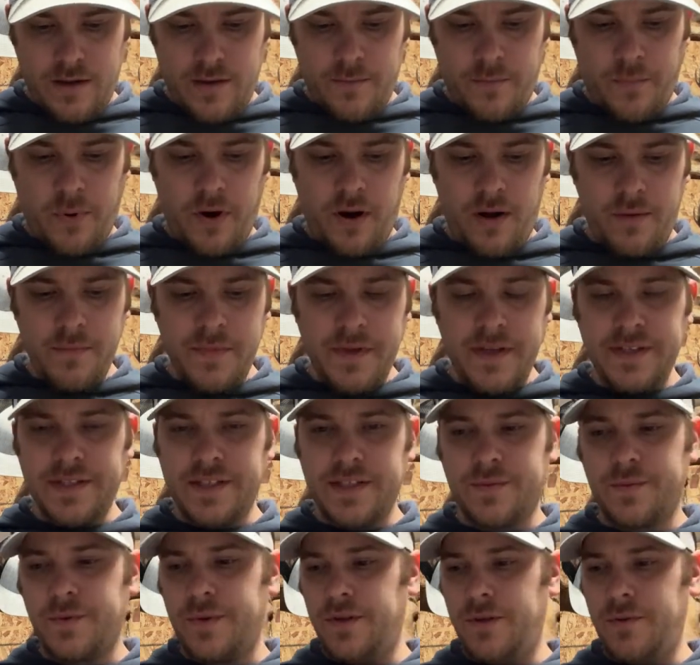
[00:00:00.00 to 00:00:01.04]
Problem is
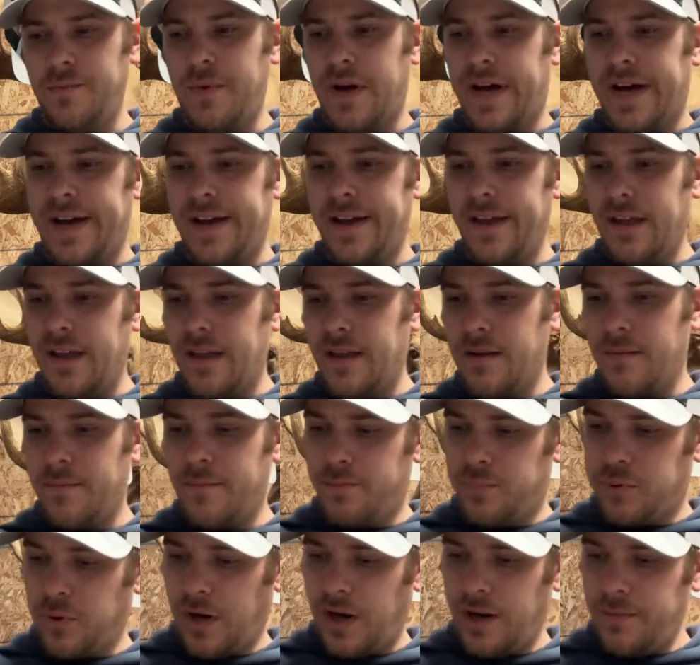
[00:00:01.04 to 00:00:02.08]
when you buy
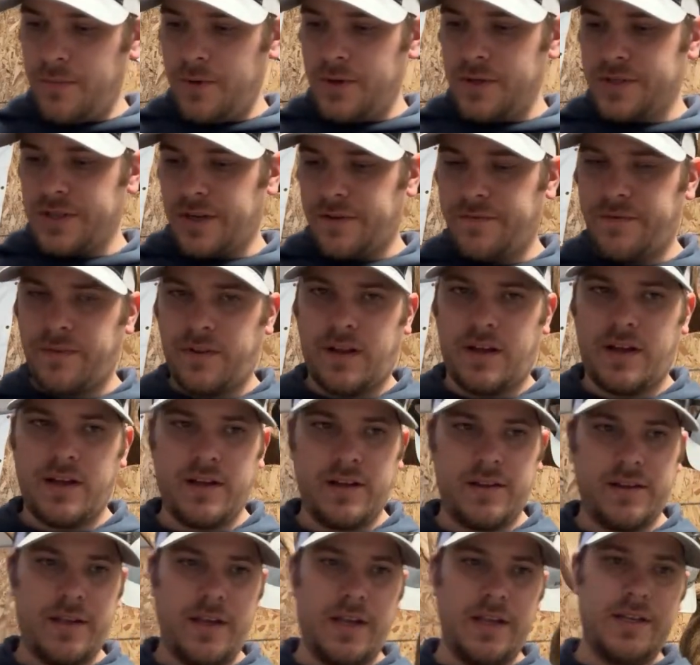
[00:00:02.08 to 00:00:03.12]
primers
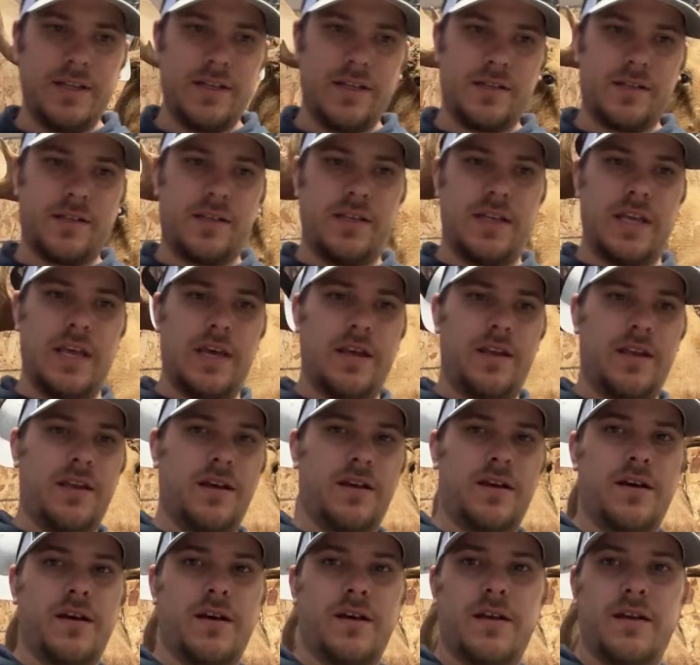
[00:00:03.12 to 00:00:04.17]
offline, they just get
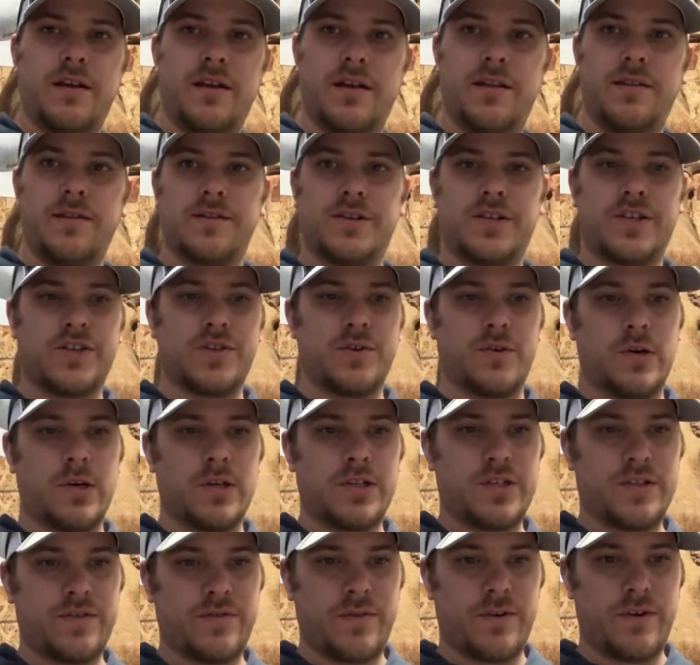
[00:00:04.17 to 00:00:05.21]
you in the
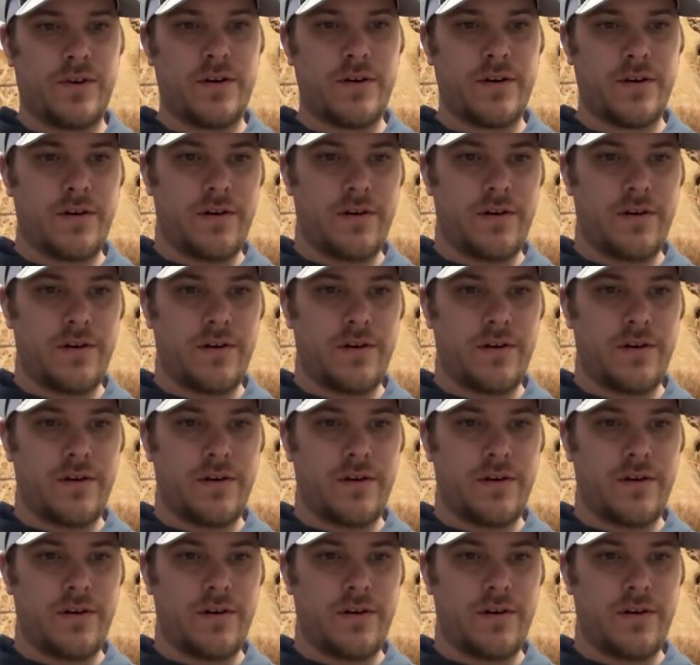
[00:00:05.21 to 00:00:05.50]
shorts for.